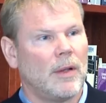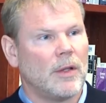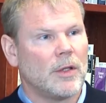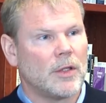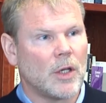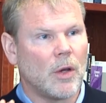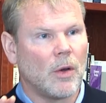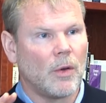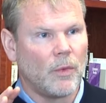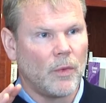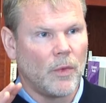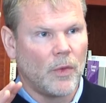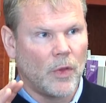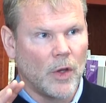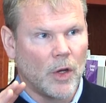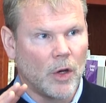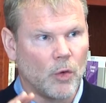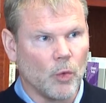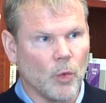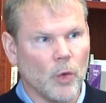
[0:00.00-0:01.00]
So
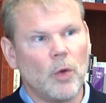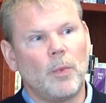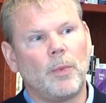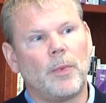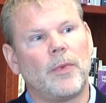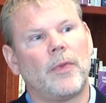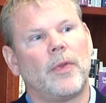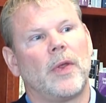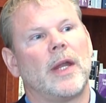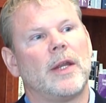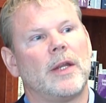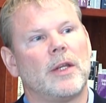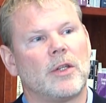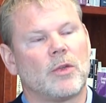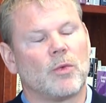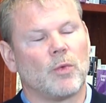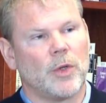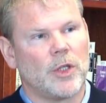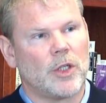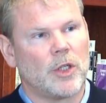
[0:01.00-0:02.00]
the group that
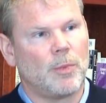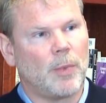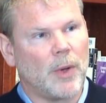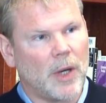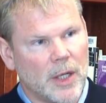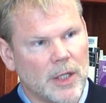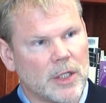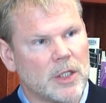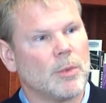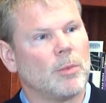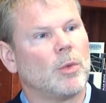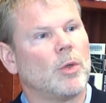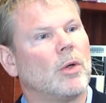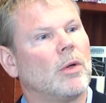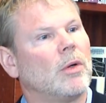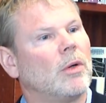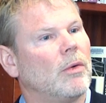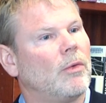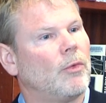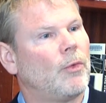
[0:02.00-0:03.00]
is
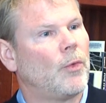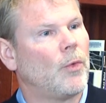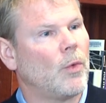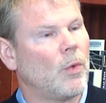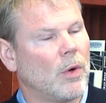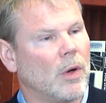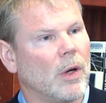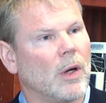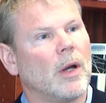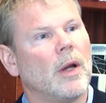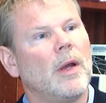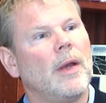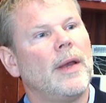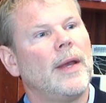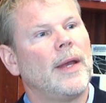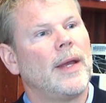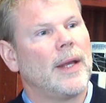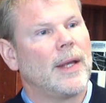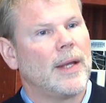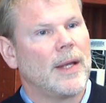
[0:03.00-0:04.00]
responsible for
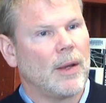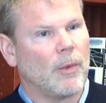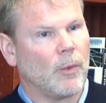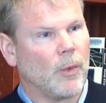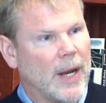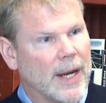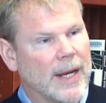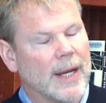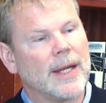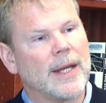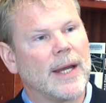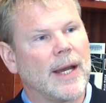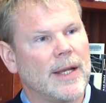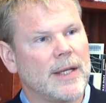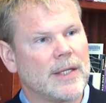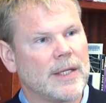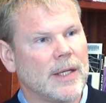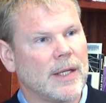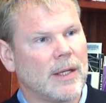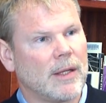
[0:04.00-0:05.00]

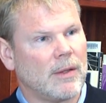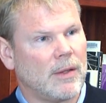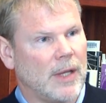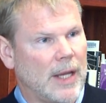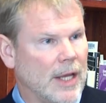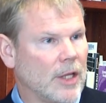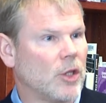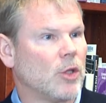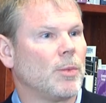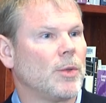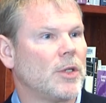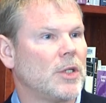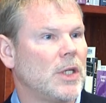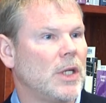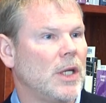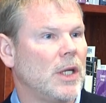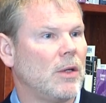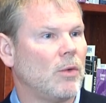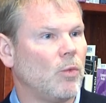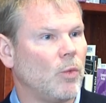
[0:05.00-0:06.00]
recognizing the
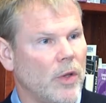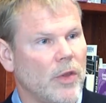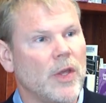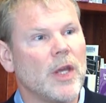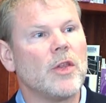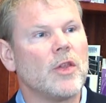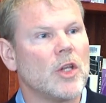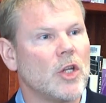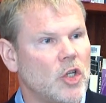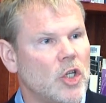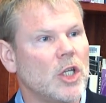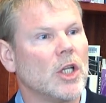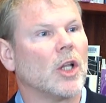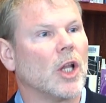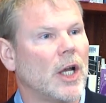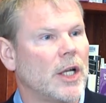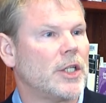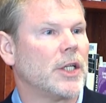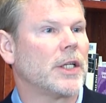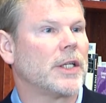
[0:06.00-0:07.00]
Anthropocene within the
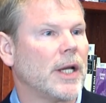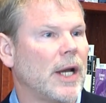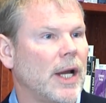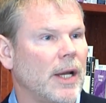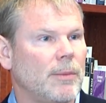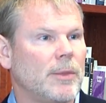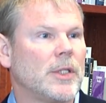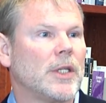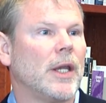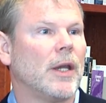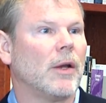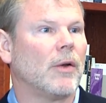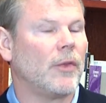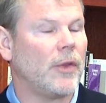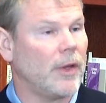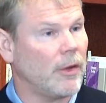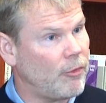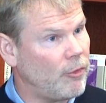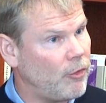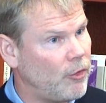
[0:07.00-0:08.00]
geologic timescale,
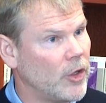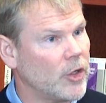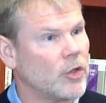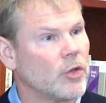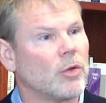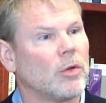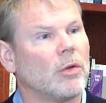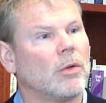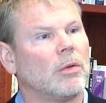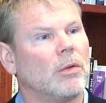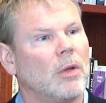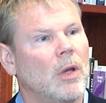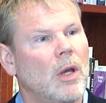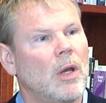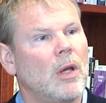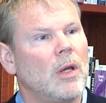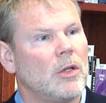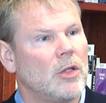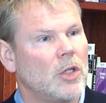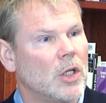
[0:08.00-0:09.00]
the official
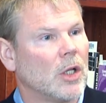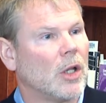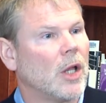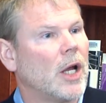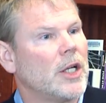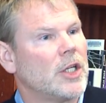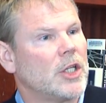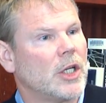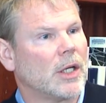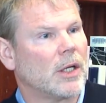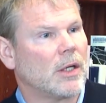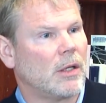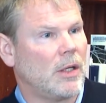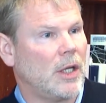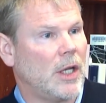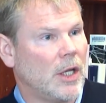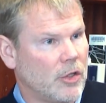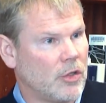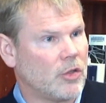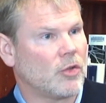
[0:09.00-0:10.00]
geologic
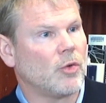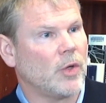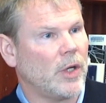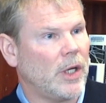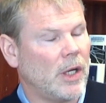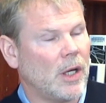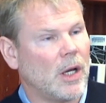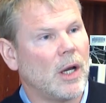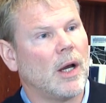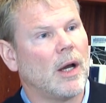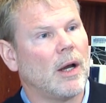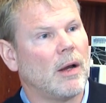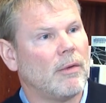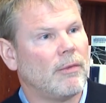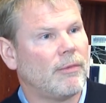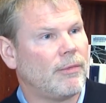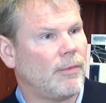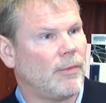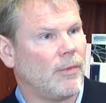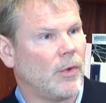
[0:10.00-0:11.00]
history
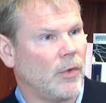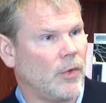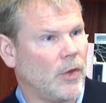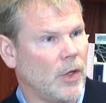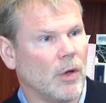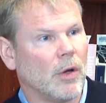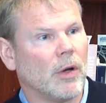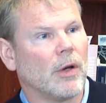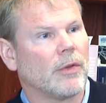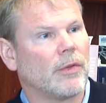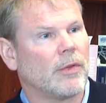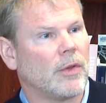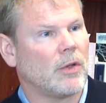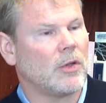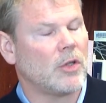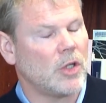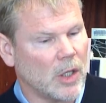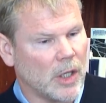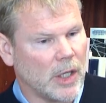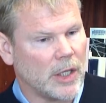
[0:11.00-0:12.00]
of the Earth, the
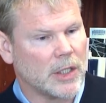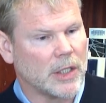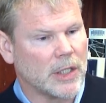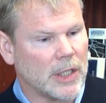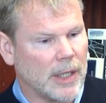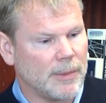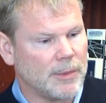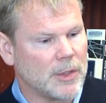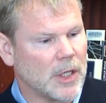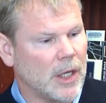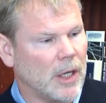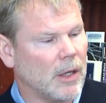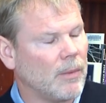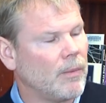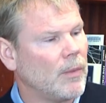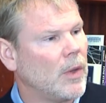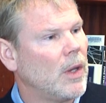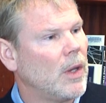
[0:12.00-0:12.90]
geologic timescale,